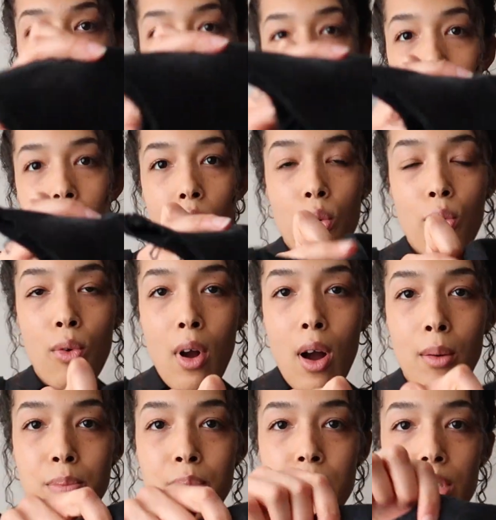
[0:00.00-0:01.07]
are a
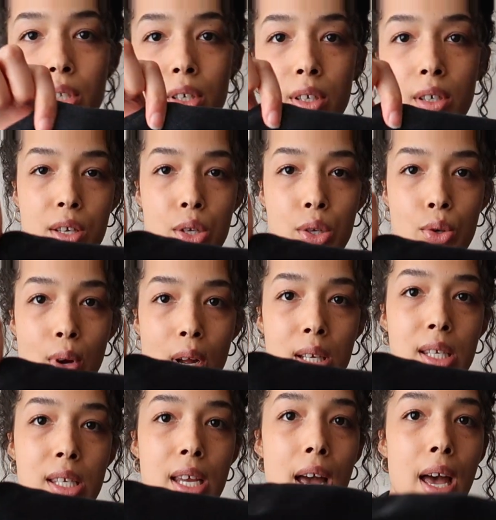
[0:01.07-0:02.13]
cropped
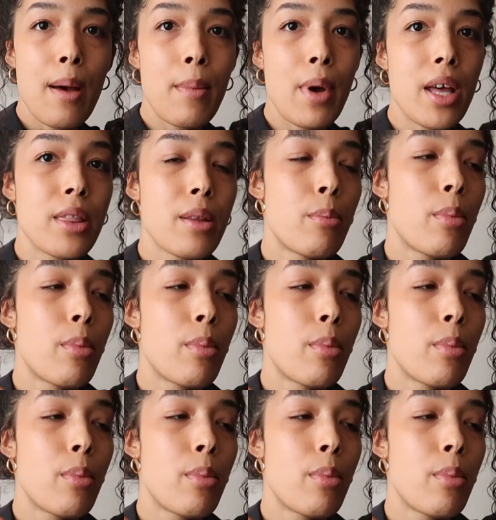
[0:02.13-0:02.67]
distressed hem at the